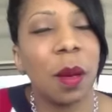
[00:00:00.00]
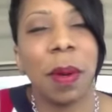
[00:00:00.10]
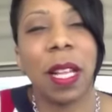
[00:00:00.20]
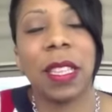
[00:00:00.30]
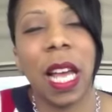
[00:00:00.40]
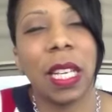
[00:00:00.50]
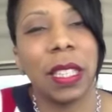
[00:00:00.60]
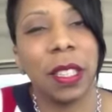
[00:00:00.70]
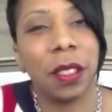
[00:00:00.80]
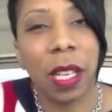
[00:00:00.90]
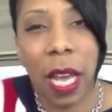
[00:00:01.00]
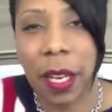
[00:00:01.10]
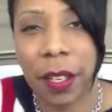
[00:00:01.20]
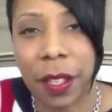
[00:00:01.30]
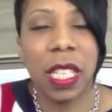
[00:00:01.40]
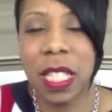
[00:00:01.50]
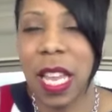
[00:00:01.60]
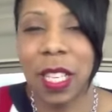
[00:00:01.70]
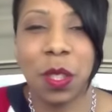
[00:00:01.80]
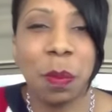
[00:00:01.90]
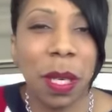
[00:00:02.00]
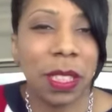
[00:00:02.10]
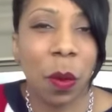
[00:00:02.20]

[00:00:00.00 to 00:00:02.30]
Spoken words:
about that a little later. It's not too much